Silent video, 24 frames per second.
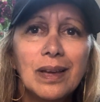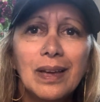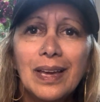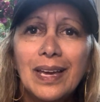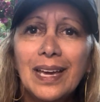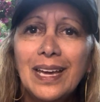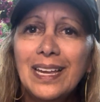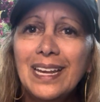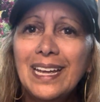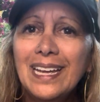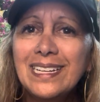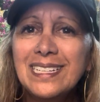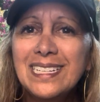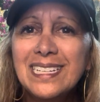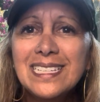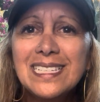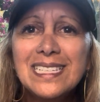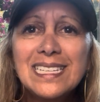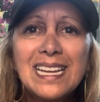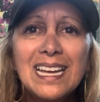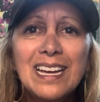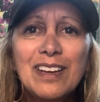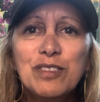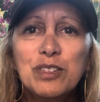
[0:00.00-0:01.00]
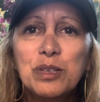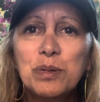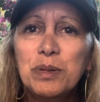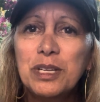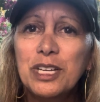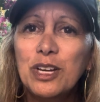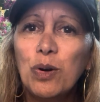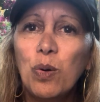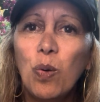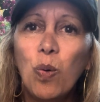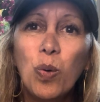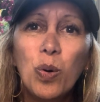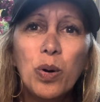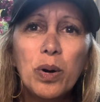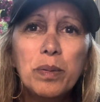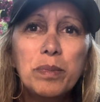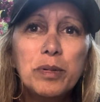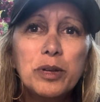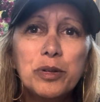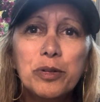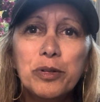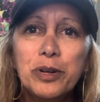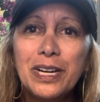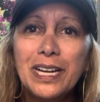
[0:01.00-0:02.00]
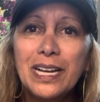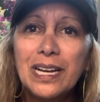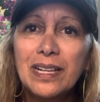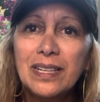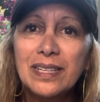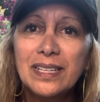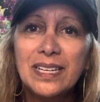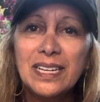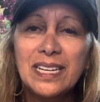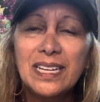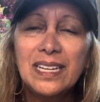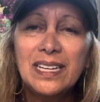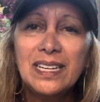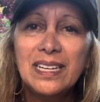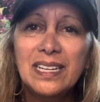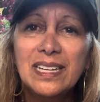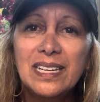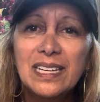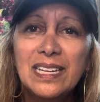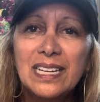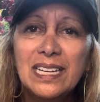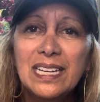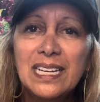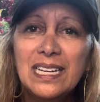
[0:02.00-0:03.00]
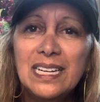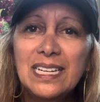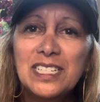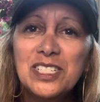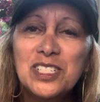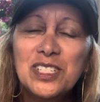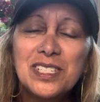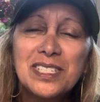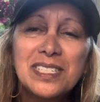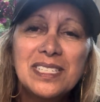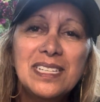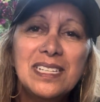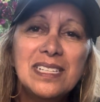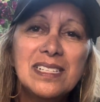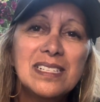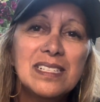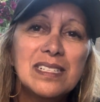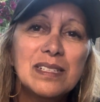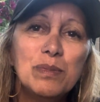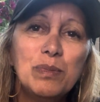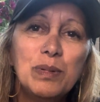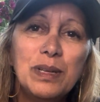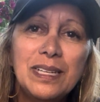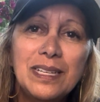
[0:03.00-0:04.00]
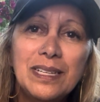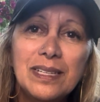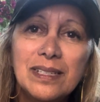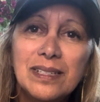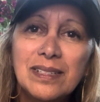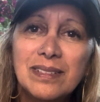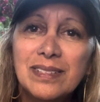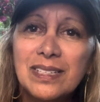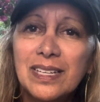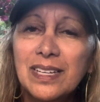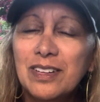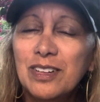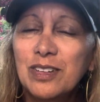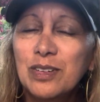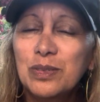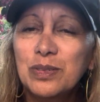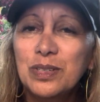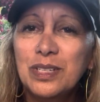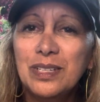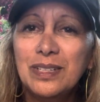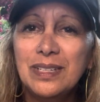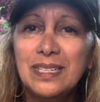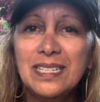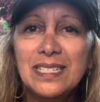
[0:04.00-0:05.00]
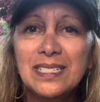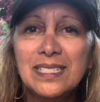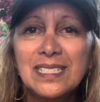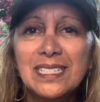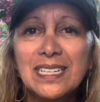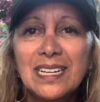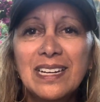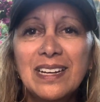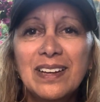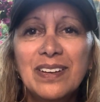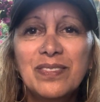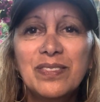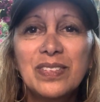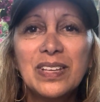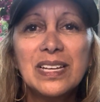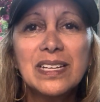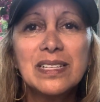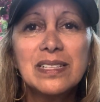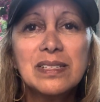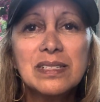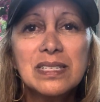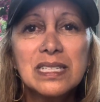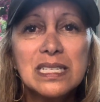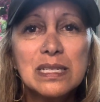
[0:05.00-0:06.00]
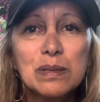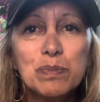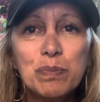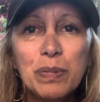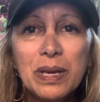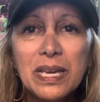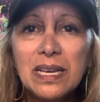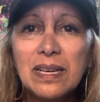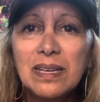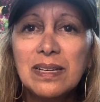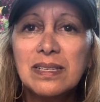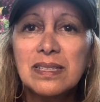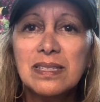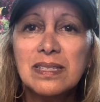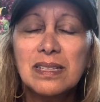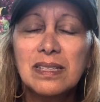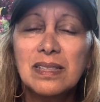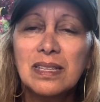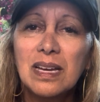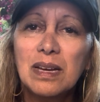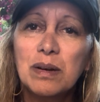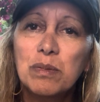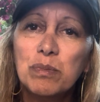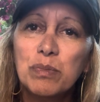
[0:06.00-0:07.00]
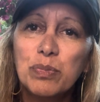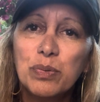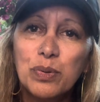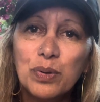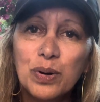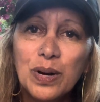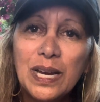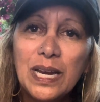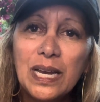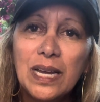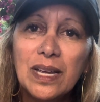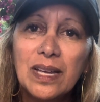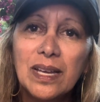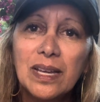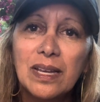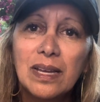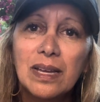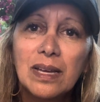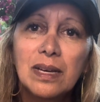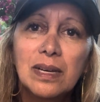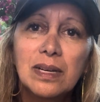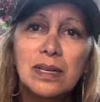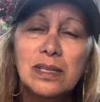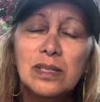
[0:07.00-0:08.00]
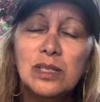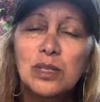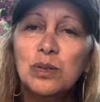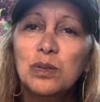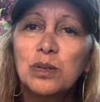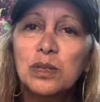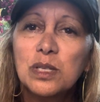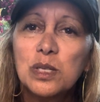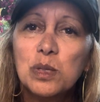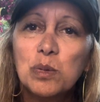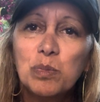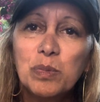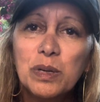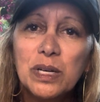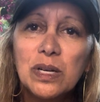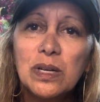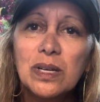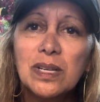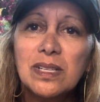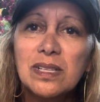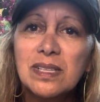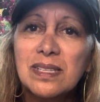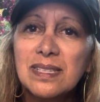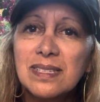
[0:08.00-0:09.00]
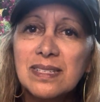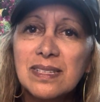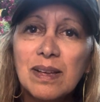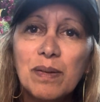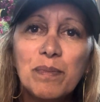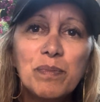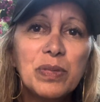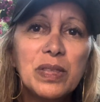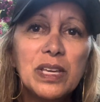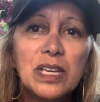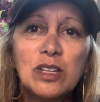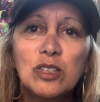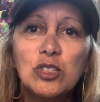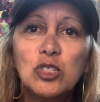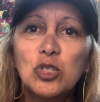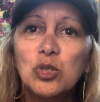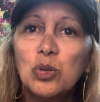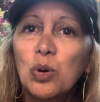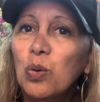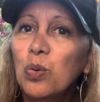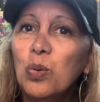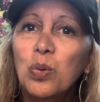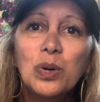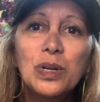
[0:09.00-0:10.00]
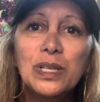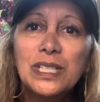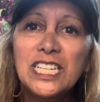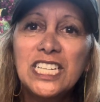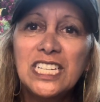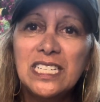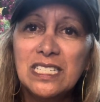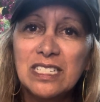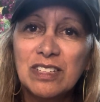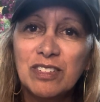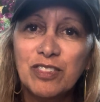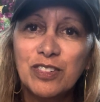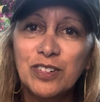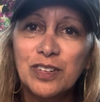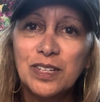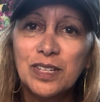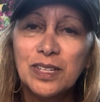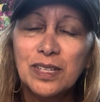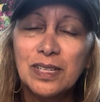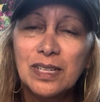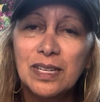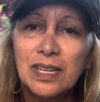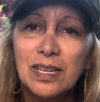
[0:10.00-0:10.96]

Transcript: It doesn't have to be a horrible reality. It just needs to be, you need to have that space and that break to experience something totally different